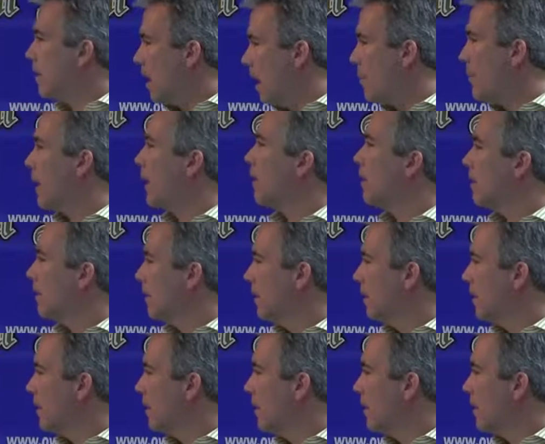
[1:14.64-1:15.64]
Come here.
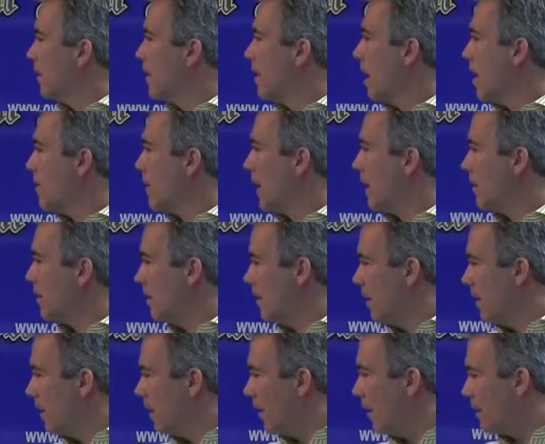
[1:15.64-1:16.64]
Come here.
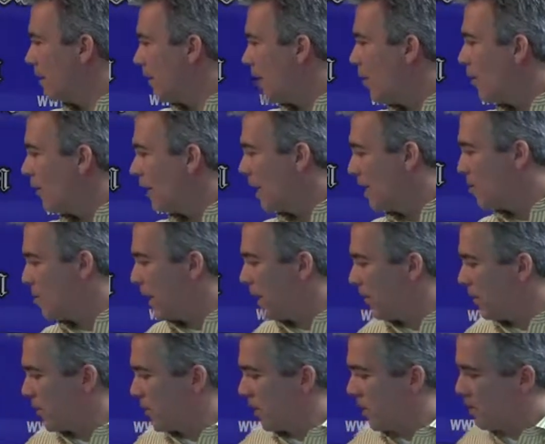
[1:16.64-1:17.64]
I'm going to totally
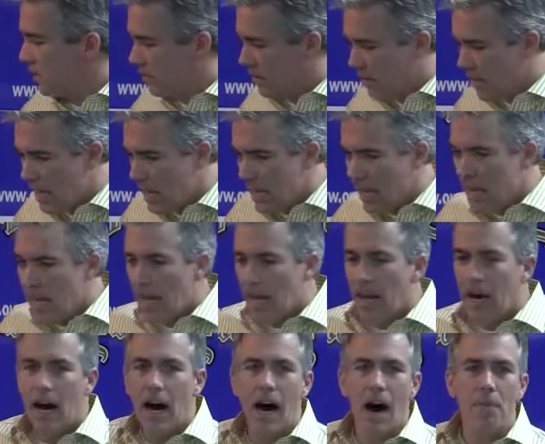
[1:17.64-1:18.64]
embarrass you.
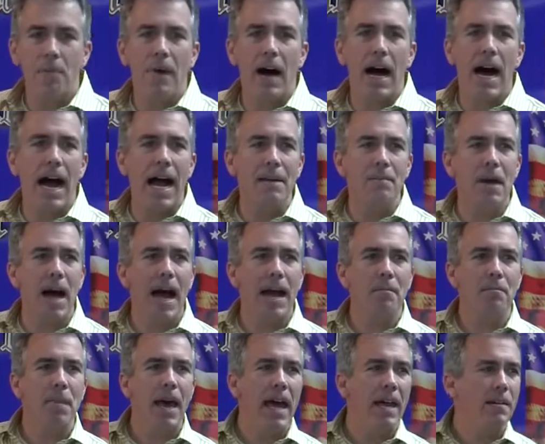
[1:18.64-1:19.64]
I
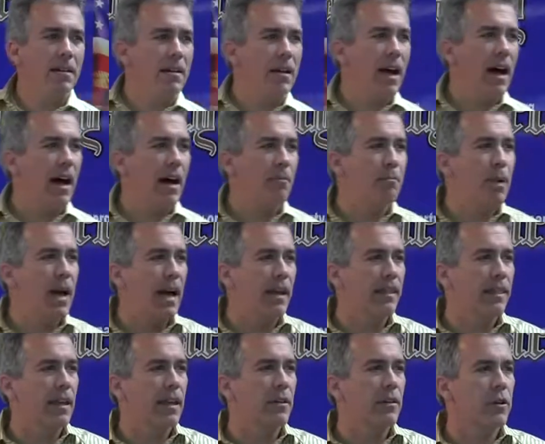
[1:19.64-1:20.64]
met
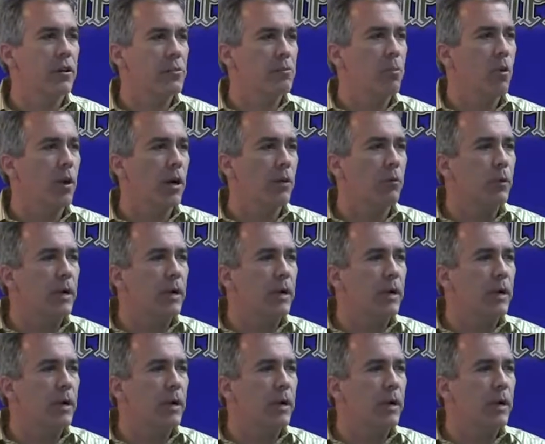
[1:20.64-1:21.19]
Beth and her boy